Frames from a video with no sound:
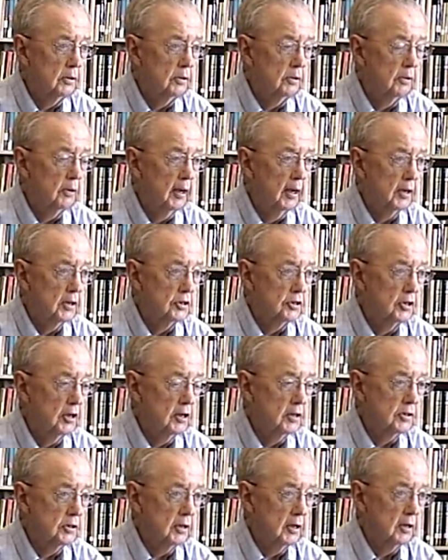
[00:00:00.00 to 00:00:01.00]
you had a
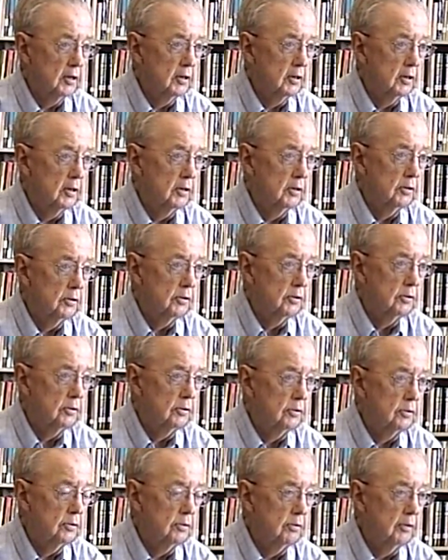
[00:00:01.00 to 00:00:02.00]
chance to get
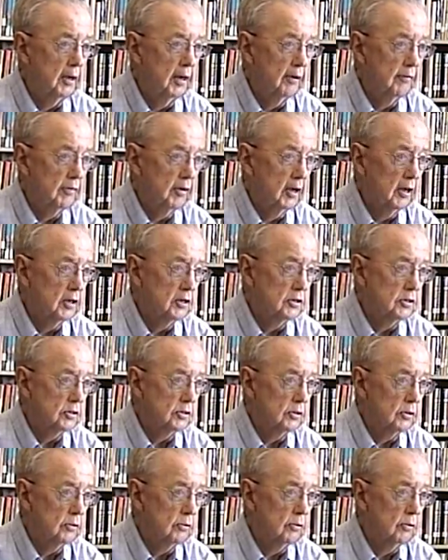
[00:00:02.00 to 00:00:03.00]
into navigation
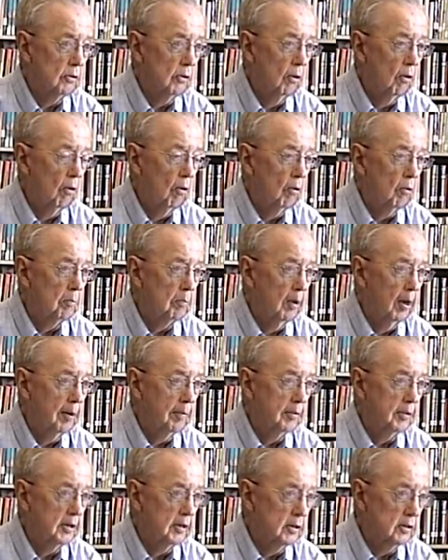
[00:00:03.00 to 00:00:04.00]
school or
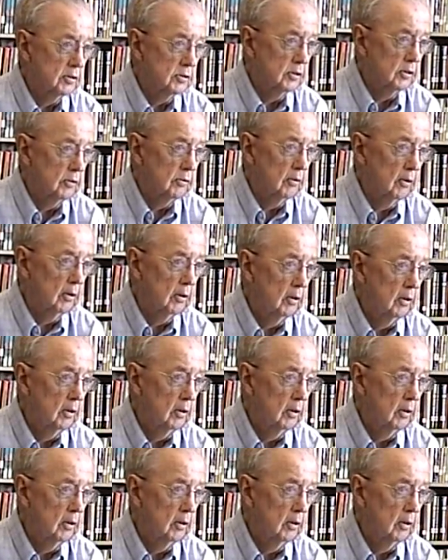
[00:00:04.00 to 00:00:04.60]
bombardier school.